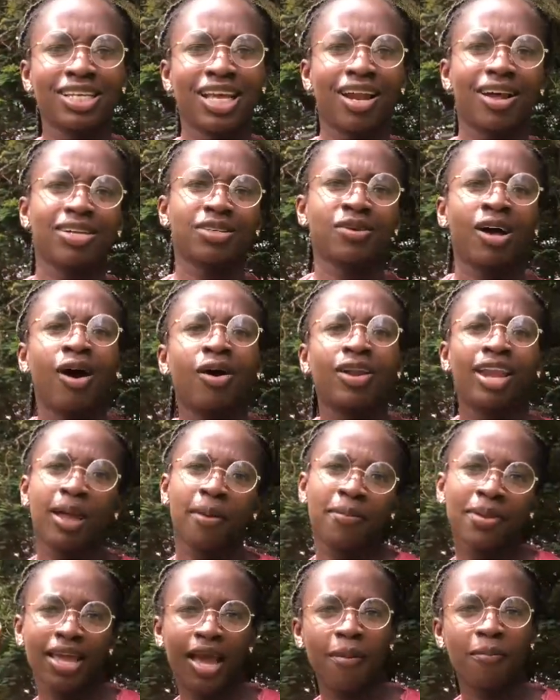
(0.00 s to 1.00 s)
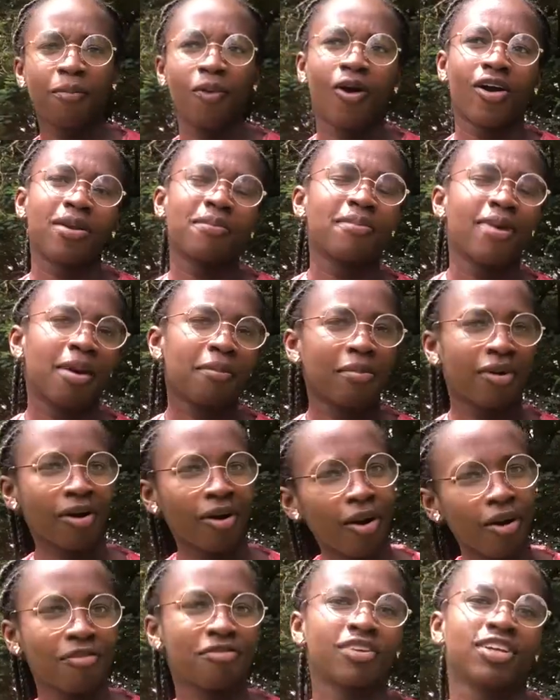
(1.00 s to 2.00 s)
Otherwise, why would I be a board member
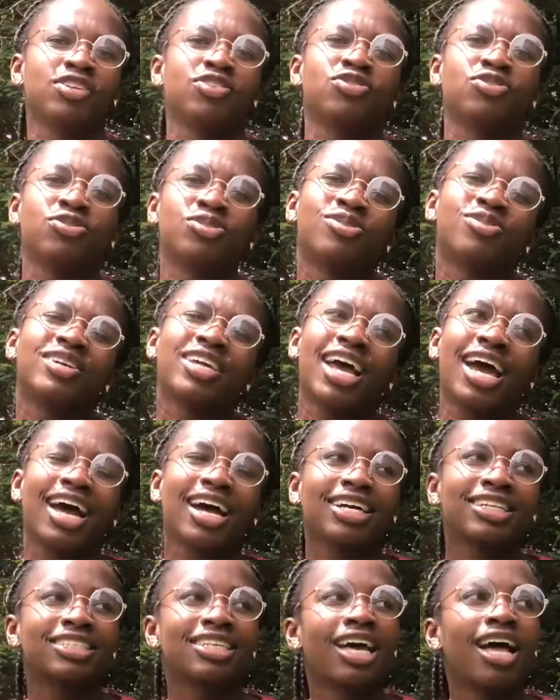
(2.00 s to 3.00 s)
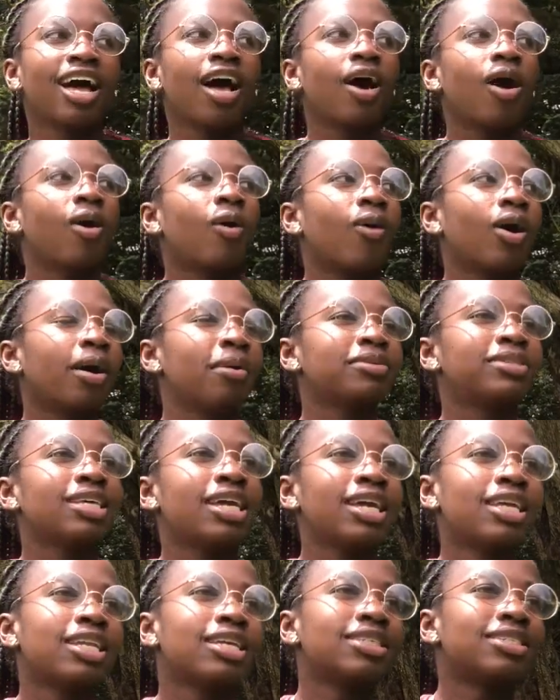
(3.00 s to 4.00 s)
of Instru React? What I'm
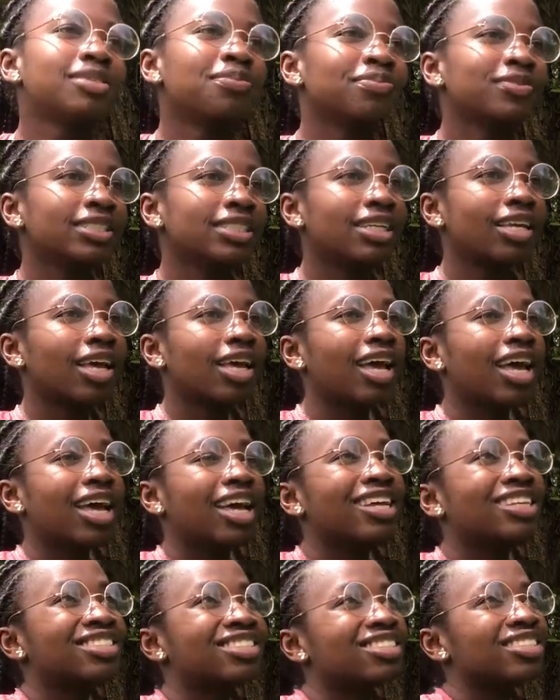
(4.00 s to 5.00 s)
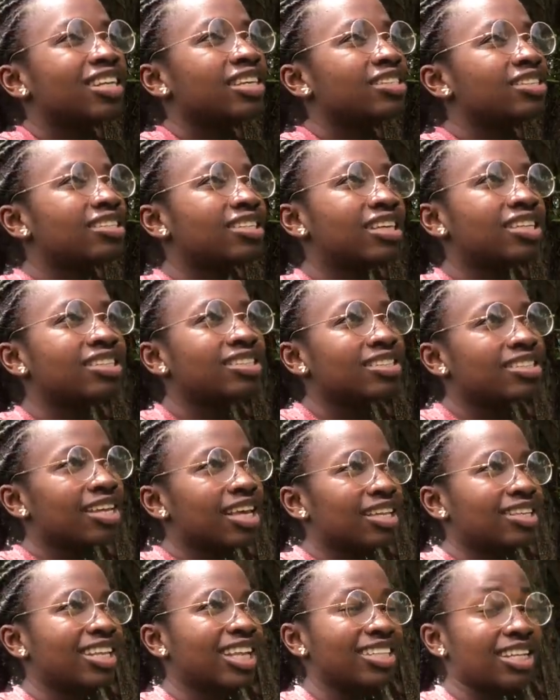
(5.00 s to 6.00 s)
saying is, it's
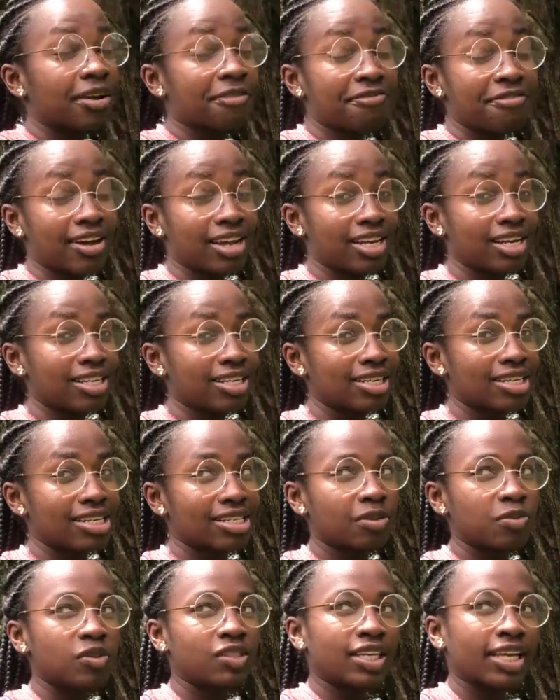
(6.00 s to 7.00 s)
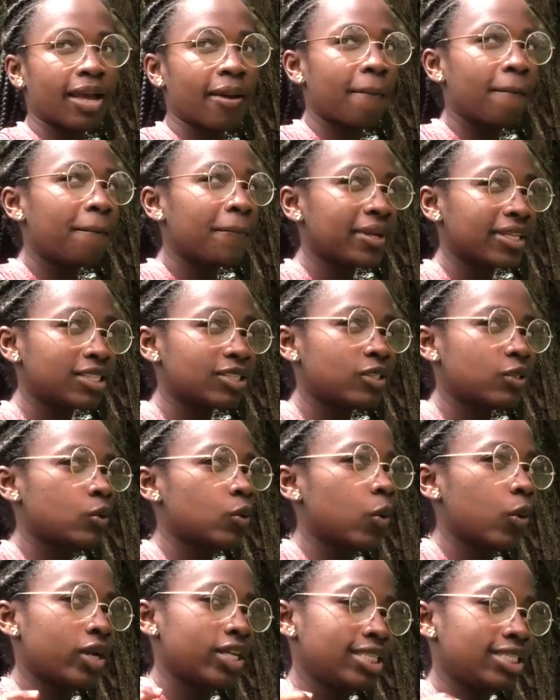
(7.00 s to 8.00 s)
not that I find his music a bit
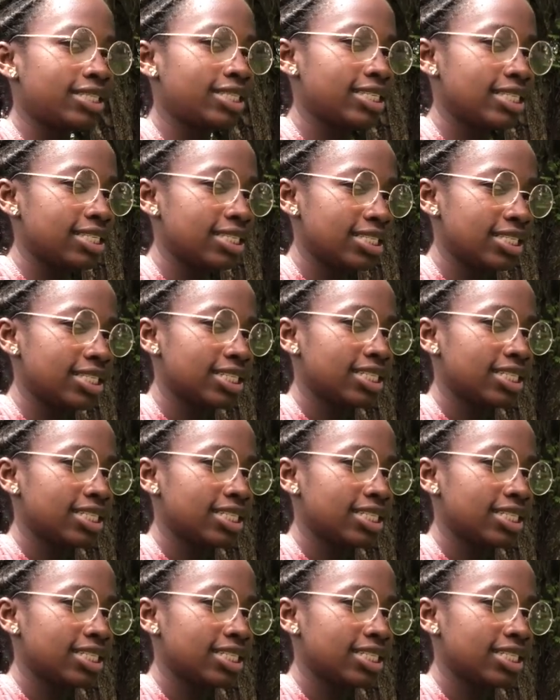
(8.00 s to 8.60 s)
noisy.